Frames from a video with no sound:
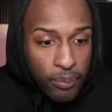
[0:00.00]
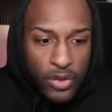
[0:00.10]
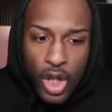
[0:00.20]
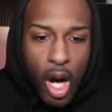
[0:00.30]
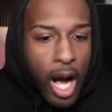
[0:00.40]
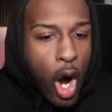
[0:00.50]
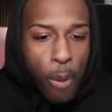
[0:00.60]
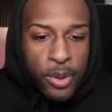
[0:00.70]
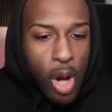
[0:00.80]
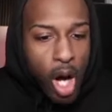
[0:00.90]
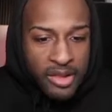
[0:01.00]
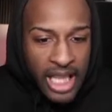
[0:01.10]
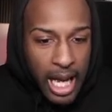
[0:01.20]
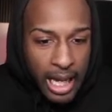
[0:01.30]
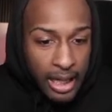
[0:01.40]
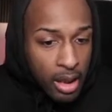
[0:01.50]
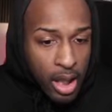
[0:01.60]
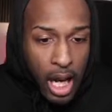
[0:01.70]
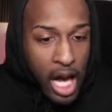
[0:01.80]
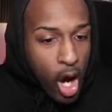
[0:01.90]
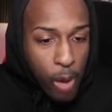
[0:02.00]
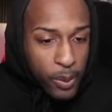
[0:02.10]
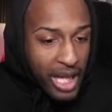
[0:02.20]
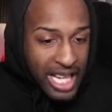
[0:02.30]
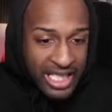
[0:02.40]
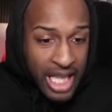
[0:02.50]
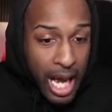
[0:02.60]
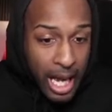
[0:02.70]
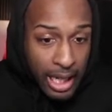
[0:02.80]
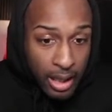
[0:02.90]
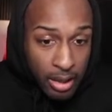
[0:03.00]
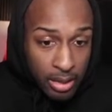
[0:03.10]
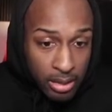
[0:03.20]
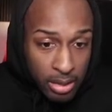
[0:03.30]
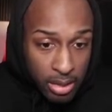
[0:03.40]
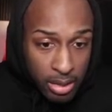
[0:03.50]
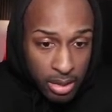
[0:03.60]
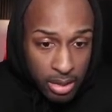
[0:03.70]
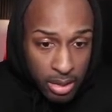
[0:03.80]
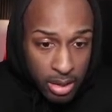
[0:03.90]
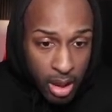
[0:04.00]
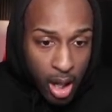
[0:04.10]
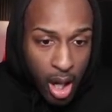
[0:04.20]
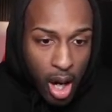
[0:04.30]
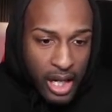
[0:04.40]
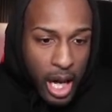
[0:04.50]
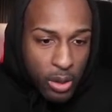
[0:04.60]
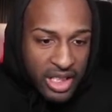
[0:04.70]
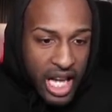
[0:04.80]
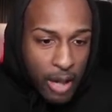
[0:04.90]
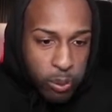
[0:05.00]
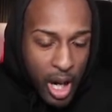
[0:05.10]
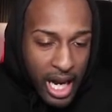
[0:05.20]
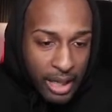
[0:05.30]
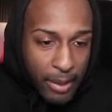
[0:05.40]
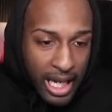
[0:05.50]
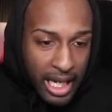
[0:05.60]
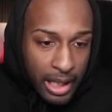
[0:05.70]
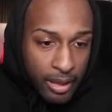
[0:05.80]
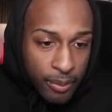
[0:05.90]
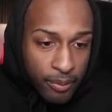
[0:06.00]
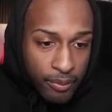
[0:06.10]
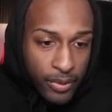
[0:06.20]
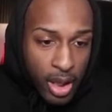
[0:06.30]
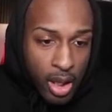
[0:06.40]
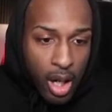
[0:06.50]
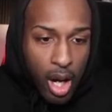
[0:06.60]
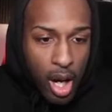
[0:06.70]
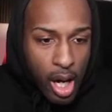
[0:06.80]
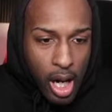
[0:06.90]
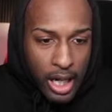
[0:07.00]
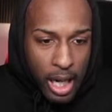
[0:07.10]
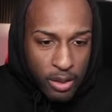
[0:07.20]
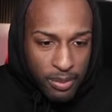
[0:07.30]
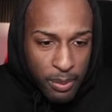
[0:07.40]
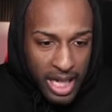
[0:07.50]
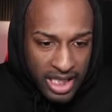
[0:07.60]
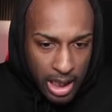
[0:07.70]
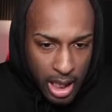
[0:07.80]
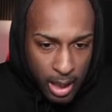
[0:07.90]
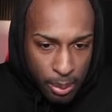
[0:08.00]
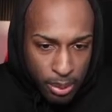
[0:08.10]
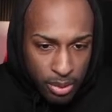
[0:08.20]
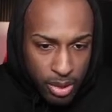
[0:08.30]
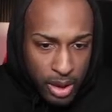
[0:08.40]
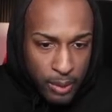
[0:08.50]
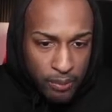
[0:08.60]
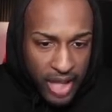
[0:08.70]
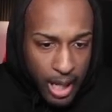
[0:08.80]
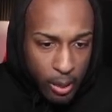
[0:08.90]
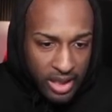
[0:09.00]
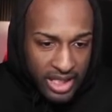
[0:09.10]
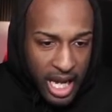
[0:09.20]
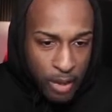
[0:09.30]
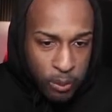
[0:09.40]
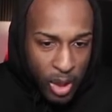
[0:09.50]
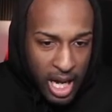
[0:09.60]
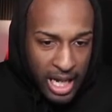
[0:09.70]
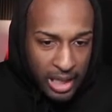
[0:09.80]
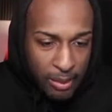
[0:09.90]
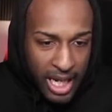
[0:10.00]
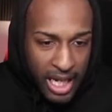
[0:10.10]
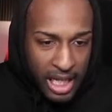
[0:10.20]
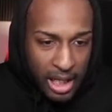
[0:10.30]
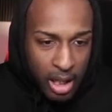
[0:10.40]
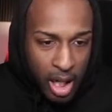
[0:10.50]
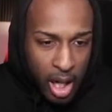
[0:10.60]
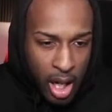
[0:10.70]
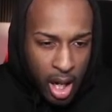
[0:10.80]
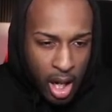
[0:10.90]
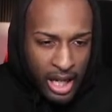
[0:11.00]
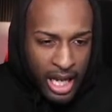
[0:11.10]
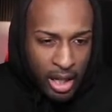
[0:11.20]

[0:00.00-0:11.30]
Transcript: No, I hope you all die. I hope you guys die. Oh, that was not right, man. Oh, that was messed up. That was not right, man. Oh, that